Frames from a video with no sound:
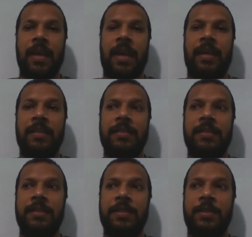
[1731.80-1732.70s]

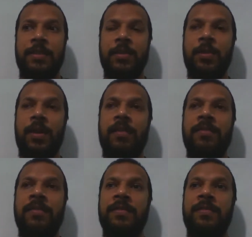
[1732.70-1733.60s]
And you
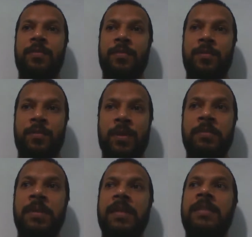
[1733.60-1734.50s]
have
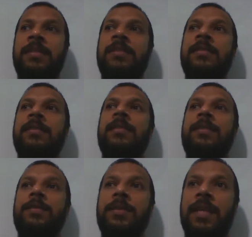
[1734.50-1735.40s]
1 minute
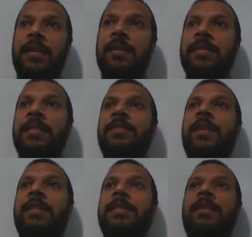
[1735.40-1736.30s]
to tell this
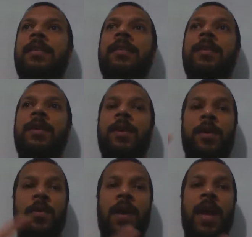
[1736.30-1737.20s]
investor
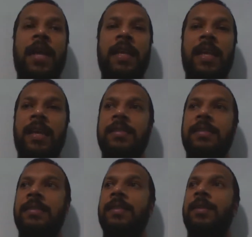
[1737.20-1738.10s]
your
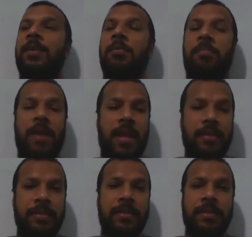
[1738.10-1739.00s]
ideas, your
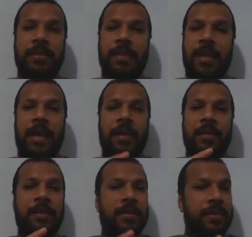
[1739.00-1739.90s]
plans,
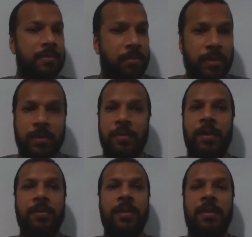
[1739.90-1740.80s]
and possible
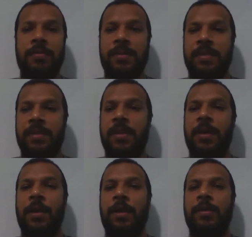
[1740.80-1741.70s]
outcomes.
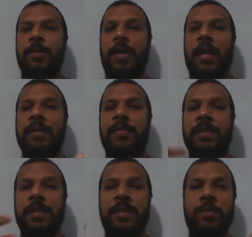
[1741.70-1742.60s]
So,
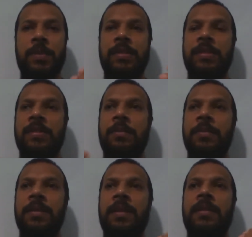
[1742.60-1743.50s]
elevator speech is
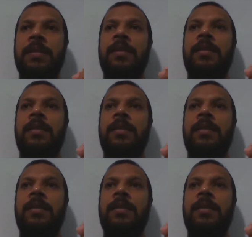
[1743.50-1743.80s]
something that,